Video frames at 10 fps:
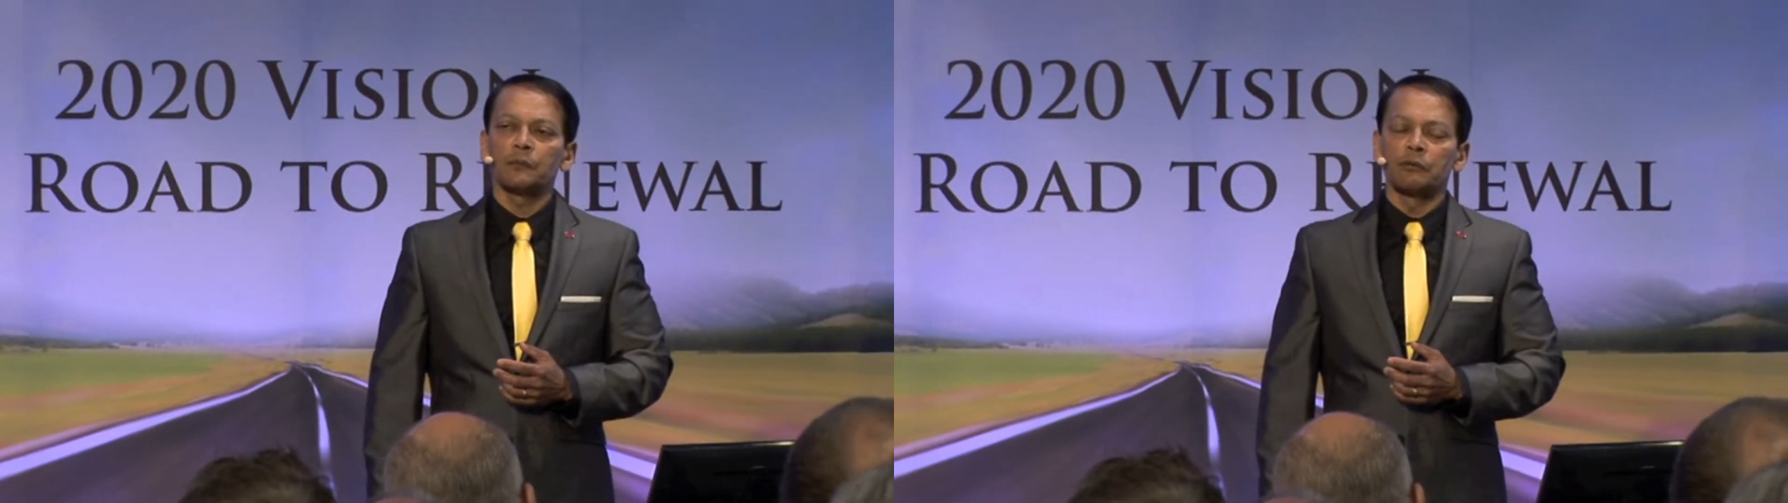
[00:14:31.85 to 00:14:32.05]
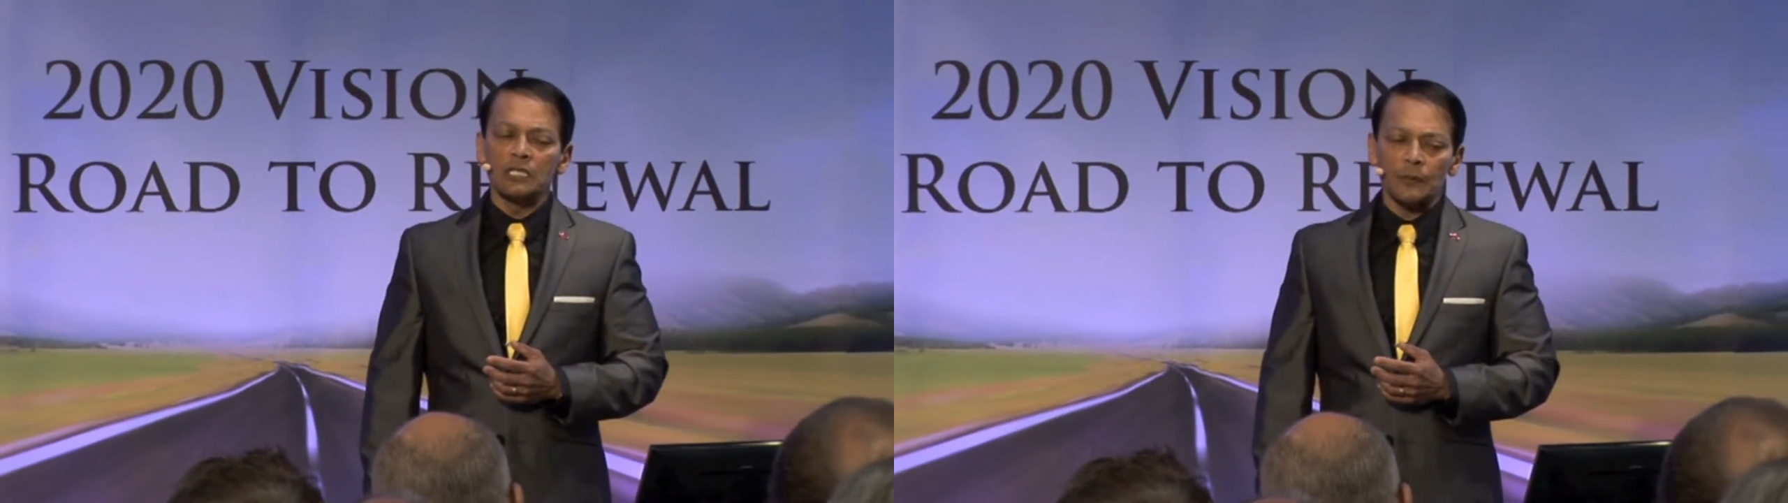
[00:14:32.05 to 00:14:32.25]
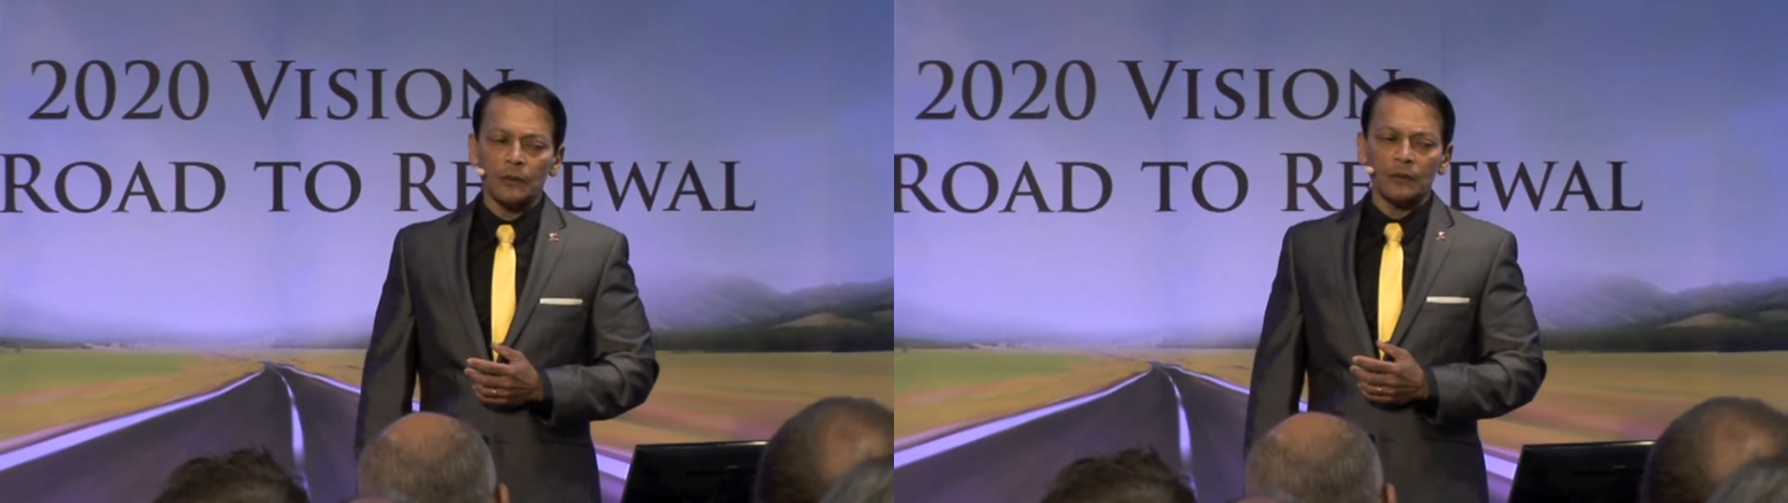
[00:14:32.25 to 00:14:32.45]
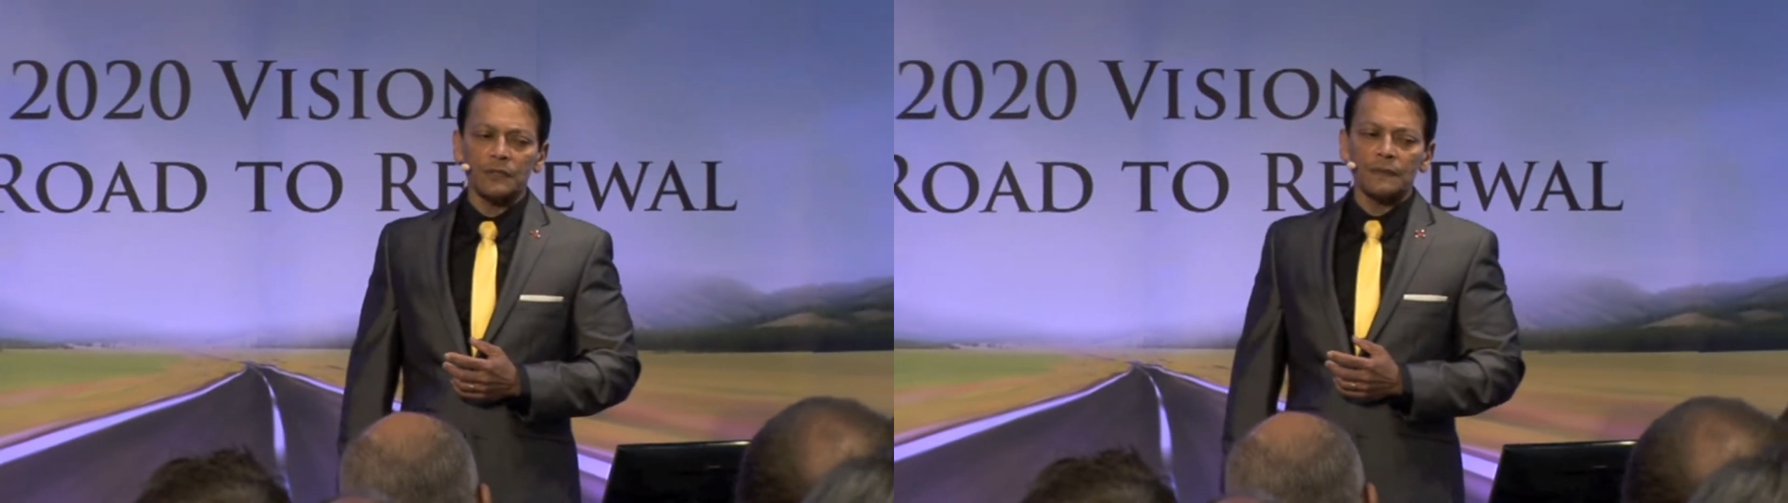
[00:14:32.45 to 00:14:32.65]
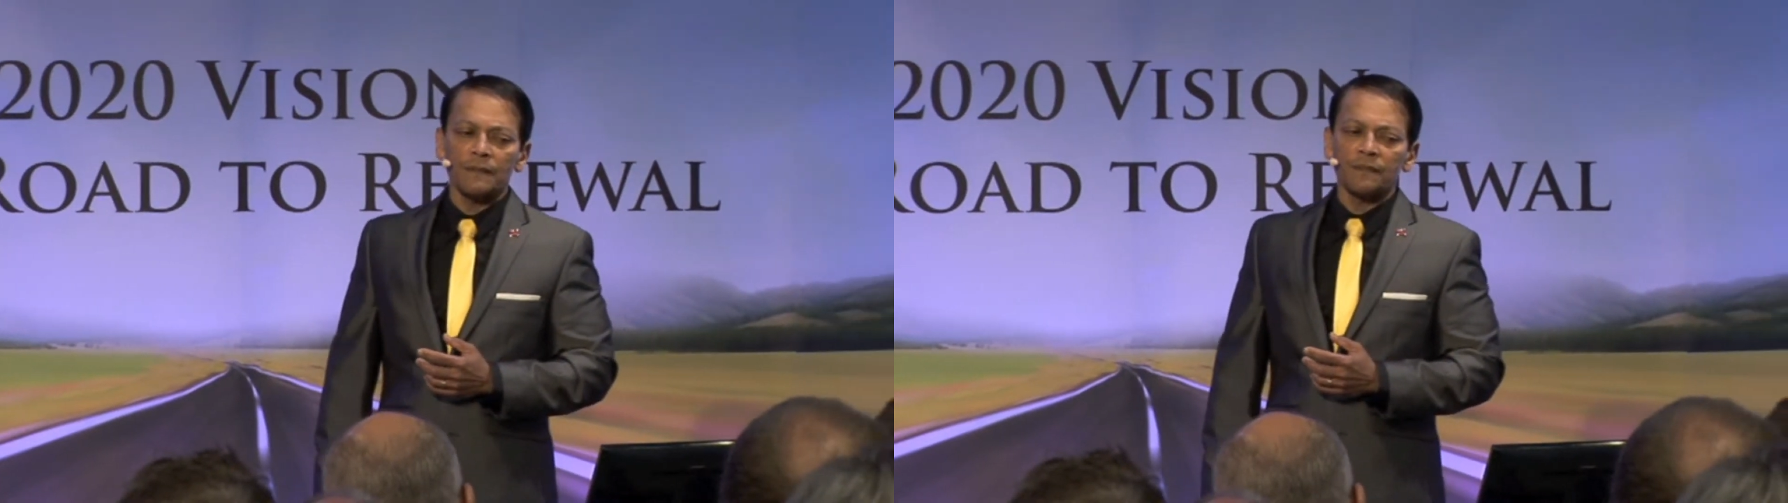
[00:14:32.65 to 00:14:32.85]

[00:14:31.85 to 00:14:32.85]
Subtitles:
principles.